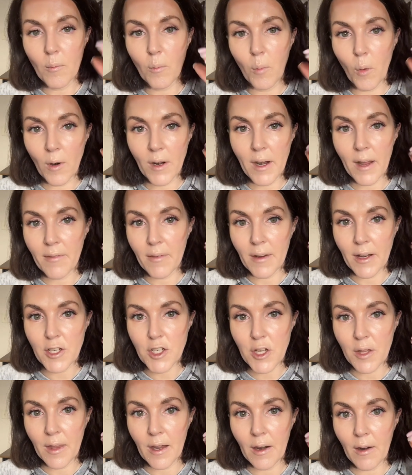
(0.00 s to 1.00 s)
more
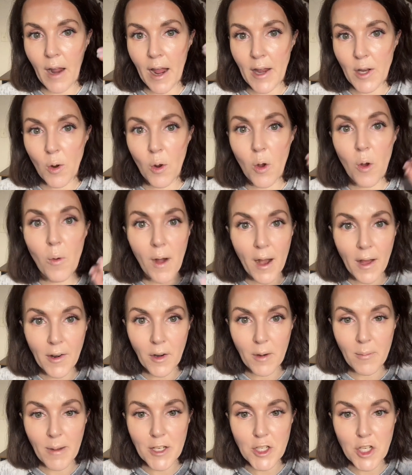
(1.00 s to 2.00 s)
definition there. I don't go
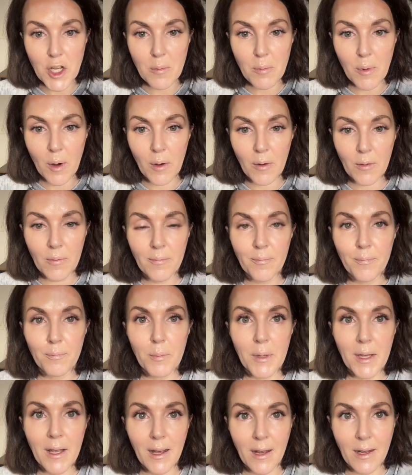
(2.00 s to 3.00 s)
under my cheekbone
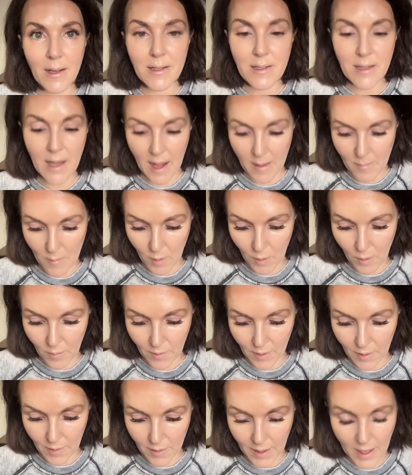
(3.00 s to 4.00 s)
because I'm
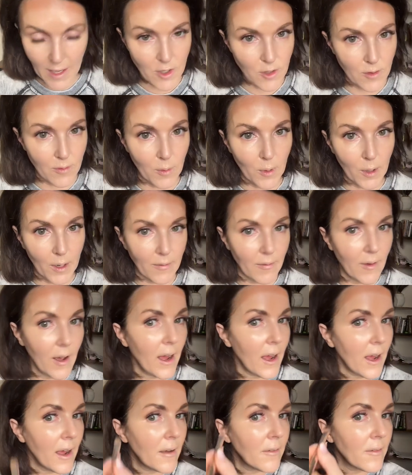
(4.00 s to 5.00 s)
over the age of
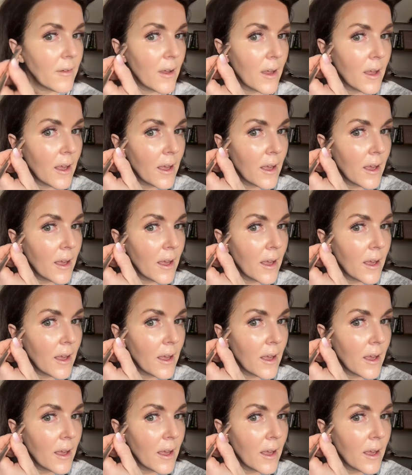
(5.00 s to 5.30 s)
45,